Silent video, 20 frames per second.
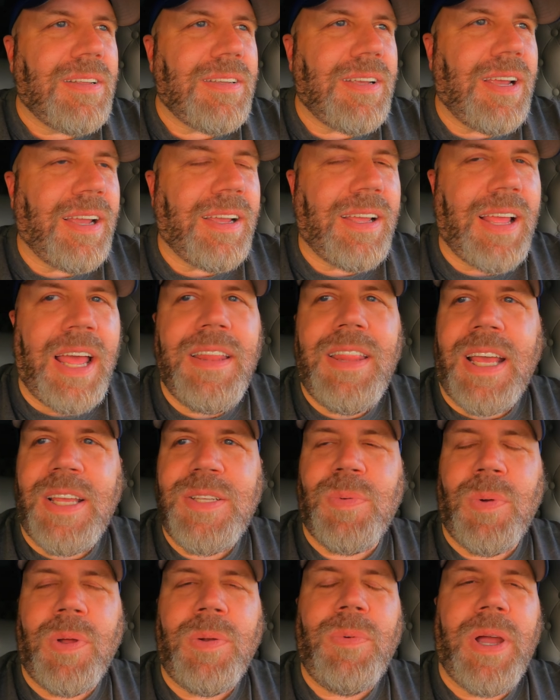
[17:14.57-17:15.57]
Like,
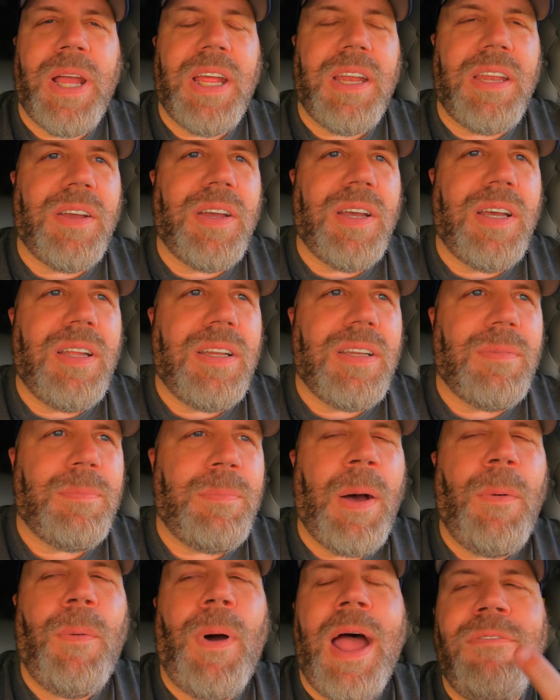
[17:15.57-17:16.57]
that's one way to do it.
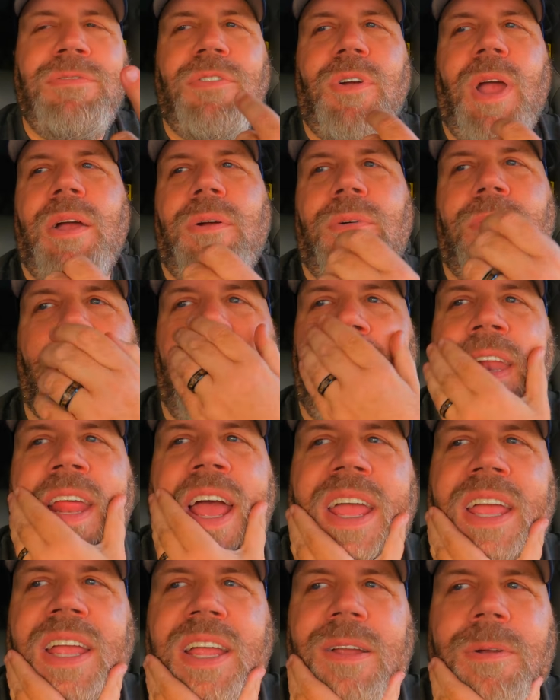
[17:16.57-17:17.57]
My wife ran
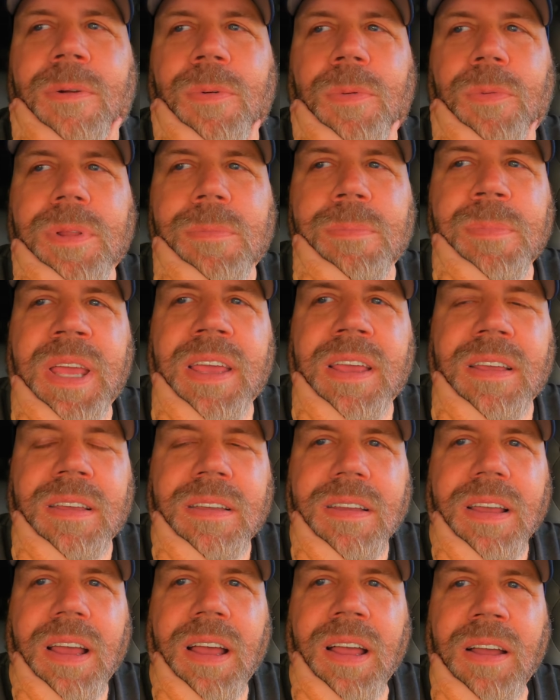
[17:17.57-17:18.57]
out here with me
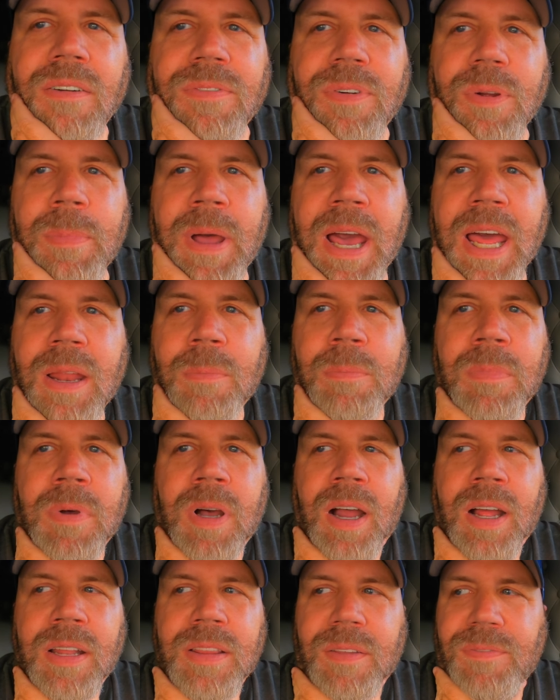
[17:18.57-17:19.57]
for about a
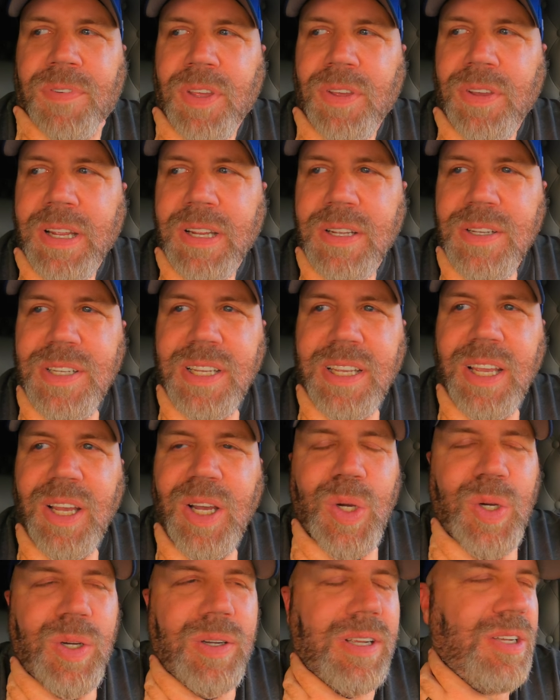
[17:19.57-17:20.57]
month a few years ago.